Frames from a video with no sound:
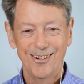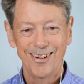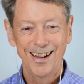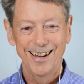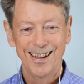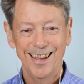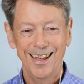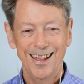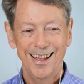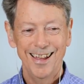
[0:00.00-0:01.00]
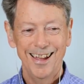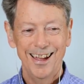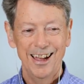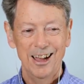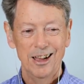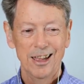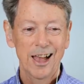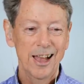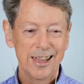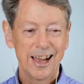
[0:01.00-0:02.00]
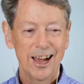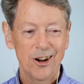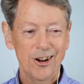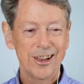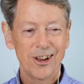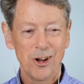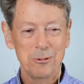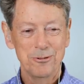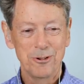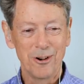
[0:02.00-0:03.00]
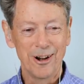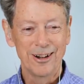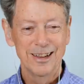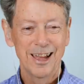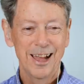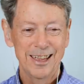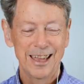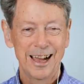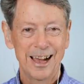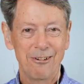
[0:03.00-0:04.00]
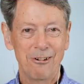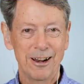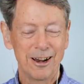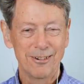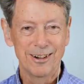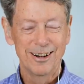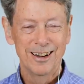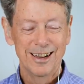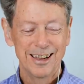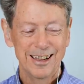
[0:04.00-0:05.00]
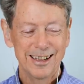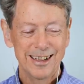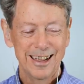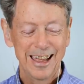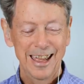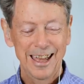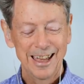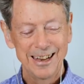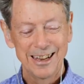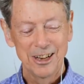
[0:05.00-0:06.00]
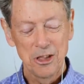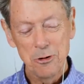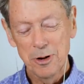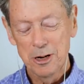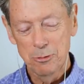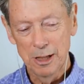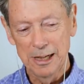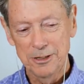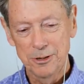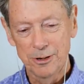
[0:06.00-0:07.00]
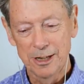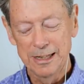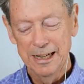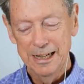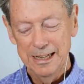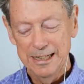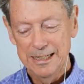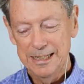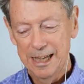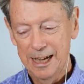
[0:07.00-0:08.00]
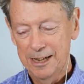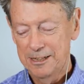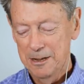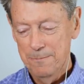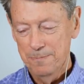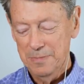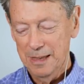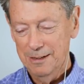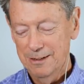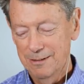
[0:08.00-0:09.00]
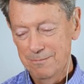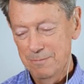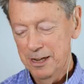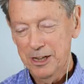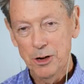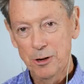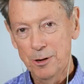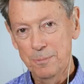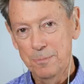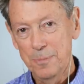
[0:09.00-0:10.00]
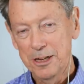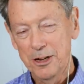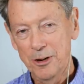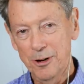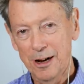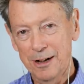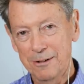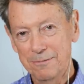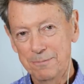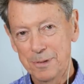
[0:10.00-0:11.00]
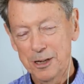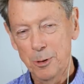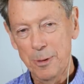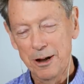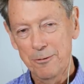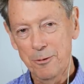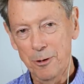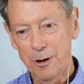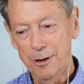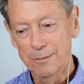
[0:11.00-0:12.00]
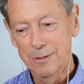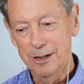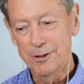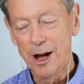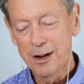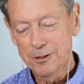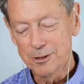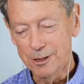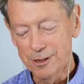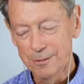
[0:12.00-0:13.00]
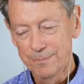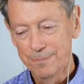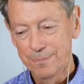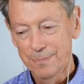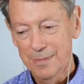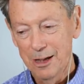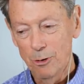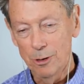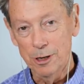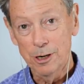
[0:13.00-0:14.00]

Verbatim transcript: right? Yeah, yeah, heard it all before. Yeah, yeah, whatever. And another way to relate to it is that pick your pick your uh, pick your metaphor, a doctor or a